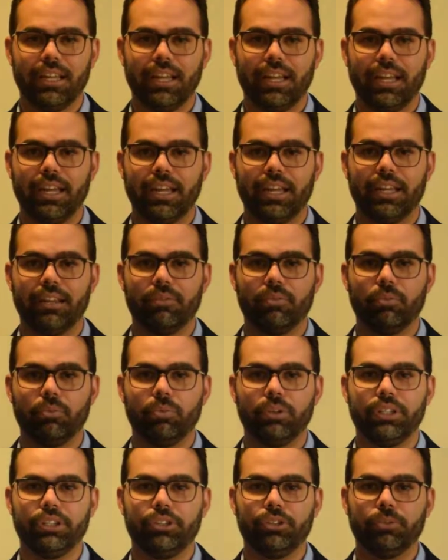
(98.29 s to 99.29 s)
and
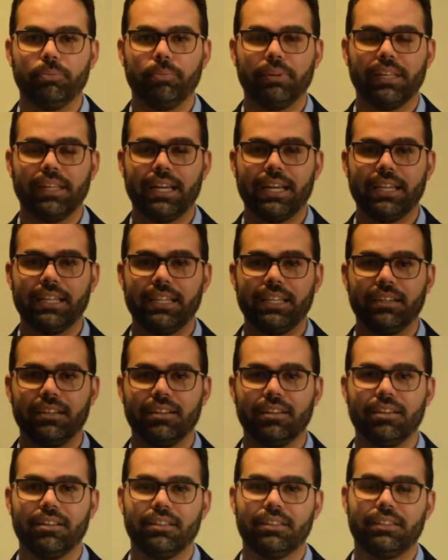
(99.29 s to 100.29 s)
we do planning,
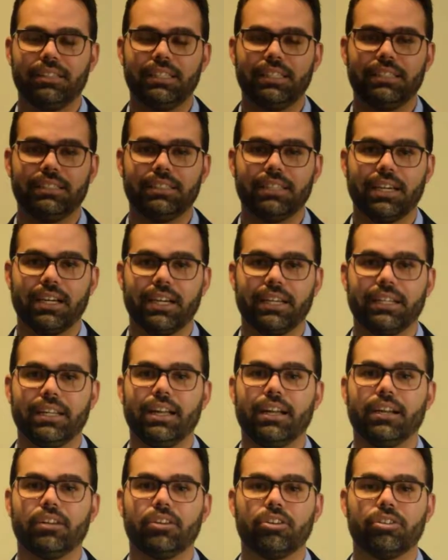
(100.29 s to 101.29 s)
design,
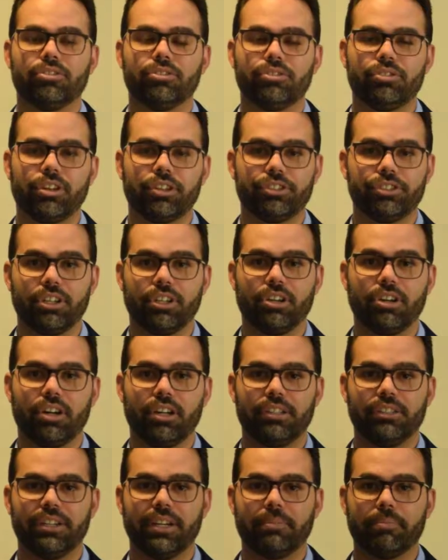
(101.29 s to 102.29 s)
and construction
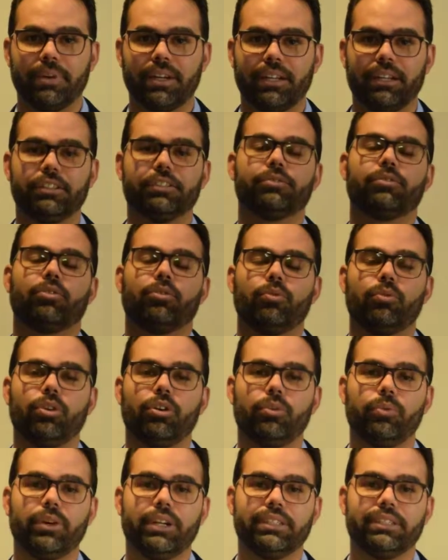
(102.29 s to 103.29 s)
contract management for
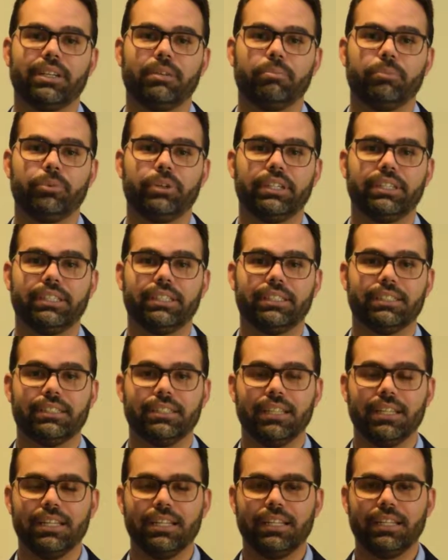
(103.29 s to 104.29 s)
roadways and bridges
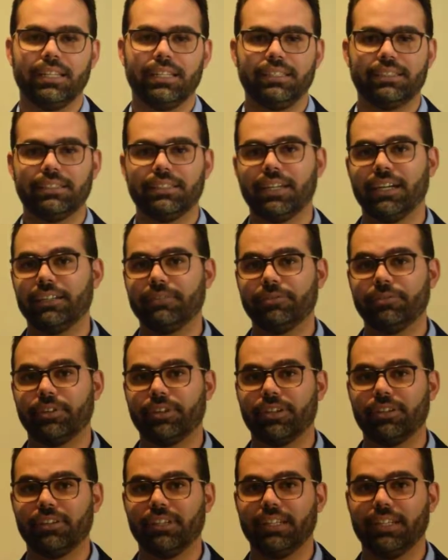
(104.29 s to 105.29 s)
inside
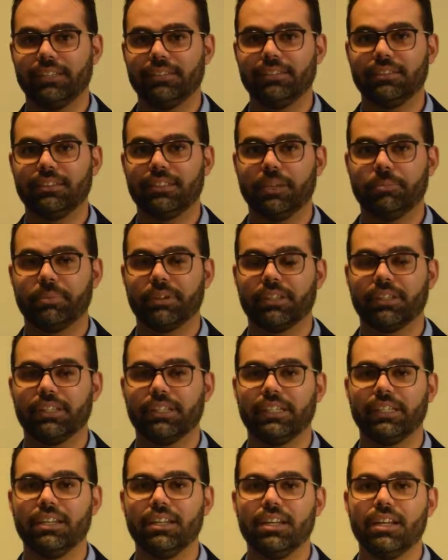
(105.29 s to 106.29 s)
federal lands
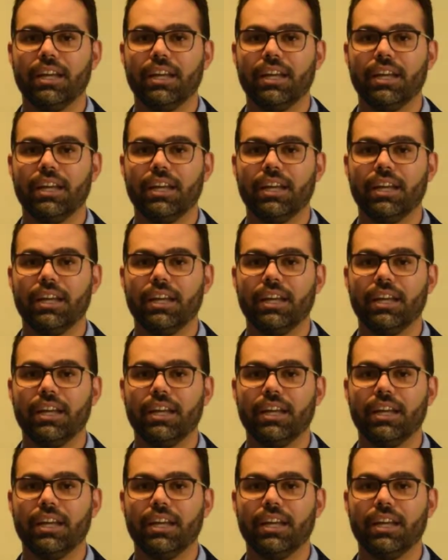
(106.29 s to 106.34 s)
typically,